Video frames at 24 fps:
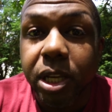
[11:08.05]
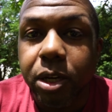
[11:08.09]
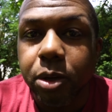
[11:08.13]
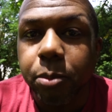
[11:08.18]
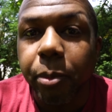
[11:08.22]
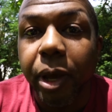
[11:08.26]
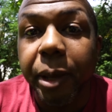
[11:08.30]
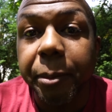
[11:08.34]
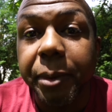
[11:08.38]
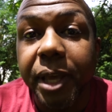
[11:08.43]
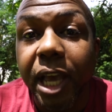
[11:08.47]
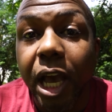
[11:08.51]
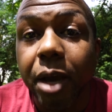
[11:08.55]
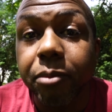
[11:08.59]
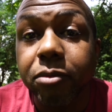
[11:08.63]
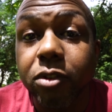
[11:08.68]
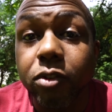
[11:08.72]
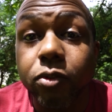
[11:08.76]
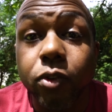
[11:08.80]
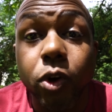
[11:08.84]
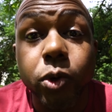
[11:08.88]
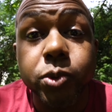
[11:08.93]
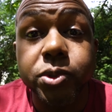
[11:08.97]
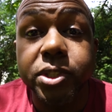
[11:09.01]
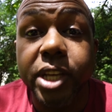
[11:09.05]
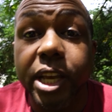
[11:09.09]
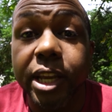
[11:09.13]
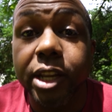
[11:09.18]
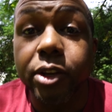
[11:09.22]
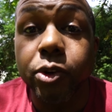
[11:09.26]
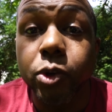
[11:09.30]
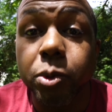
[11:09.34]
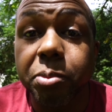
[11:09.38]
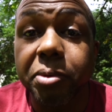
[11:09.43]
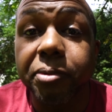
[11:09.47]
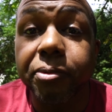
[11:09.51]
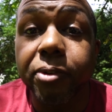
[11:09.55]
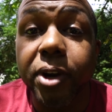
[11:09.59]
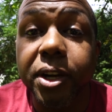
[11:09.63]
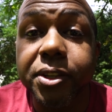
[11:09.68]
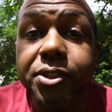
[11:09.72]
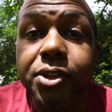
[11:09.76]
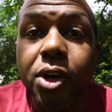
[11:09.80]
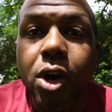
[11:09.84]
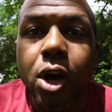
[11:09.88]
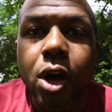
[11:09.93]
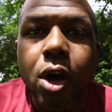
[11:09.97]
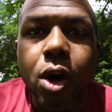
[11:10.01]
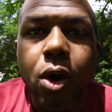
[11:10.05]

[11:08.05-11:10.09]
and you maybe have a rotating group of friends?